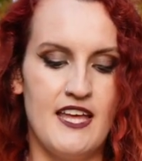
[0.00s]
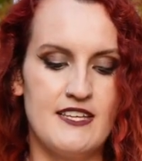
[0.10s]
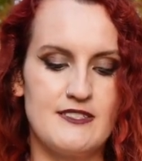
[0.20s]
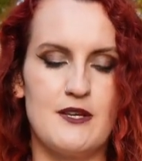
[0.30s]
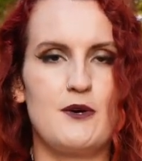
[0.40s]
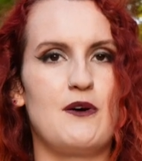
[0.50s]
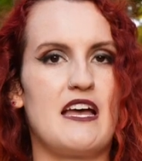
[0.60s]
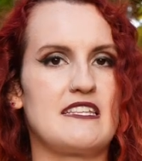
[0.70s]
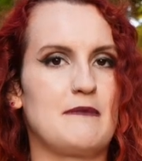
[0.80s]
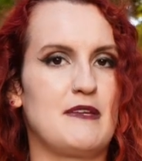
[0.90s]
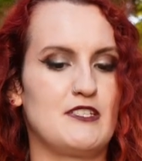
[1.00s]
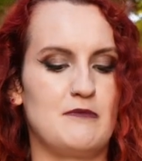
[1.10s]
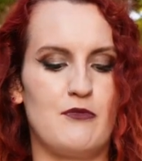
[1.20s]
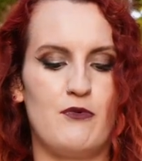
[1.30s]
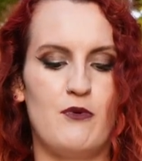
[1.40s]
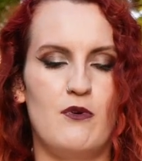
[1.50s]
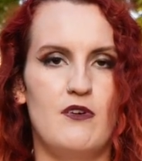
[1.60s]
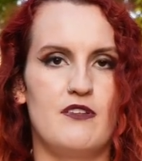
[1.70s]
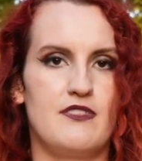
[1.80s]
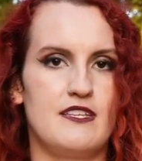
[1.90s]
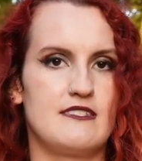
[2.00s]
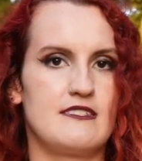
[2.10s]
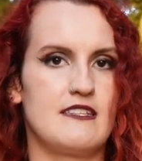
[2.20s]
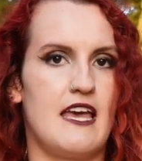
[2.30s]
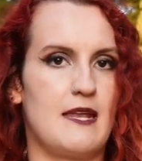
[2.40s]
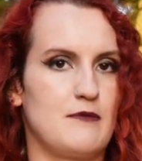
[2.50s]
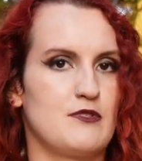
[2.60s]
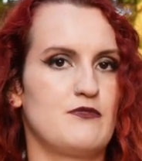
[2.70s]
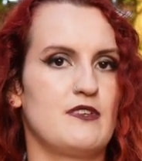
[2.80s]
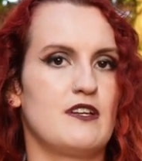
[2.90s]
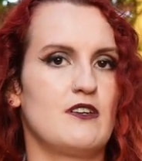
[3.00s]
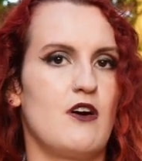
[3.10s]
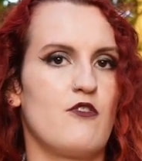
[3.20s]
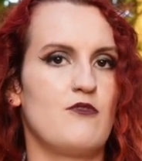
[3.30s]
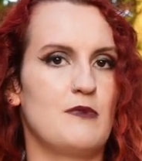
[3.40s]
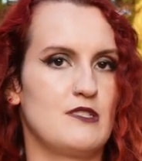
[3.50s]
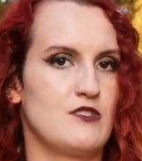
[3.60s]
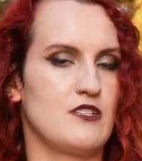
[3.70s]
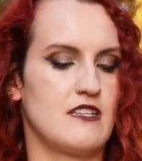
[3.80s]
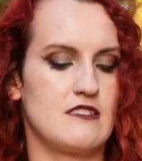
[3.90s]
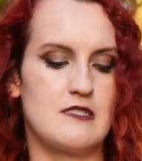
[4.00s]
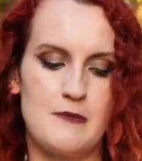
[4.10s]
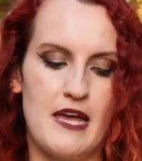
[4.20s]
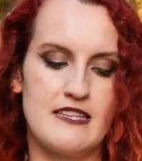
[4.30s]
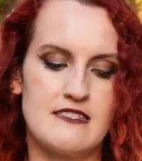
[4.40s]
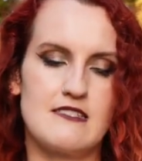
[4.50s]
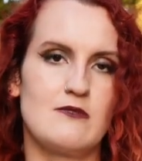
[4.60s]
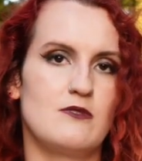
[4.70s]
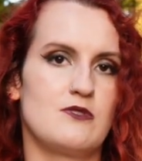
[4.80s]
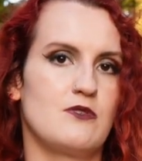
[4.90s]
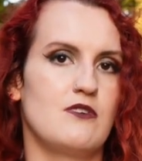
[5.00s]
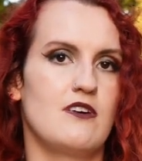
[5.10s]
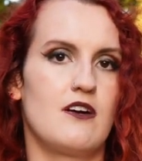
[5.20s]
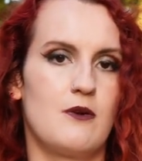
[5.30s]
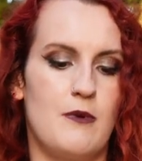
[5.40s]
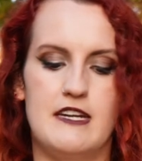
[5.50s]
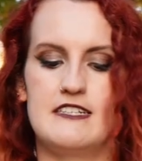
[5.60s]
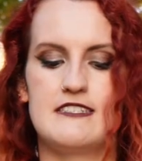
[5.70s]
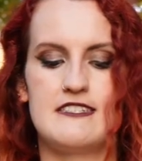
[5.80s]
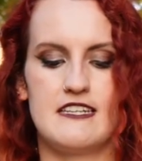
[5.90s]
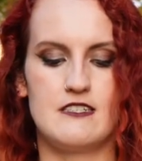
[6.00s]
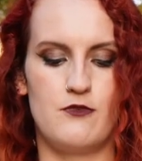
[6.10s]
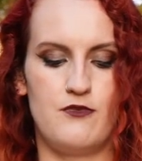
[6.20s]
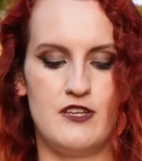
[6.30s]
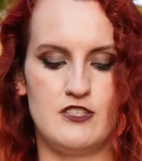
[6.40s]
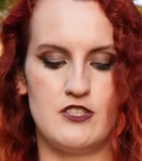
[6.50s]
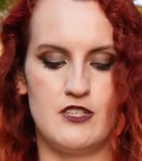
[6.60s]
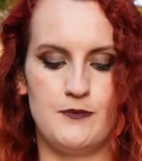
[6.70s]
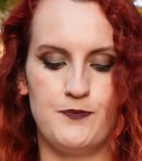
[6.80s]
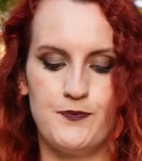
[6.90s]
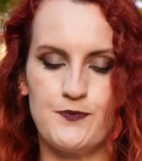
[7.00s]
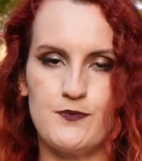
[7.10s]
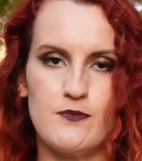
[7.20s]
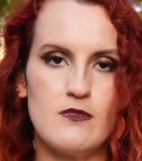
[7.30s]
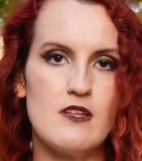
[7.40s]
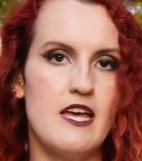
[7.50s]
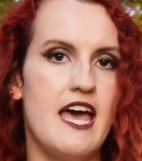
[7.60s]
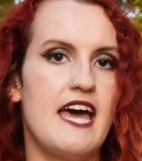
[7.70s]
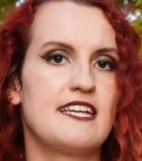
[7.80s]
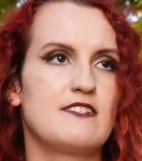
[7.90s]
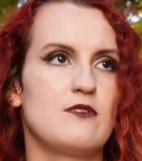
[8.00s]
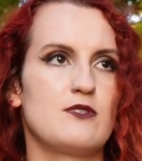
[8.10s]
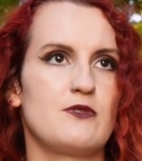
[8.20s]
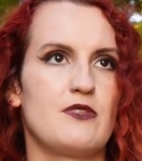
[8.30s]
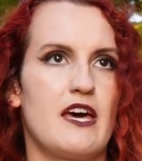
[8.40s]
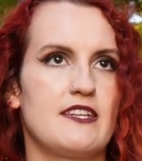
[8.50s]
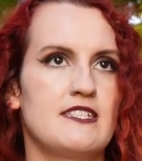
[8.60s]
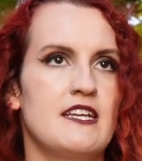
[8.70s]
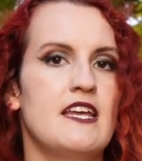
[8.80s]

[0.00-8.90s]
So, as I mentioned before, this atmosphere of mystery and suspense is also quite a distinctive feature, and also that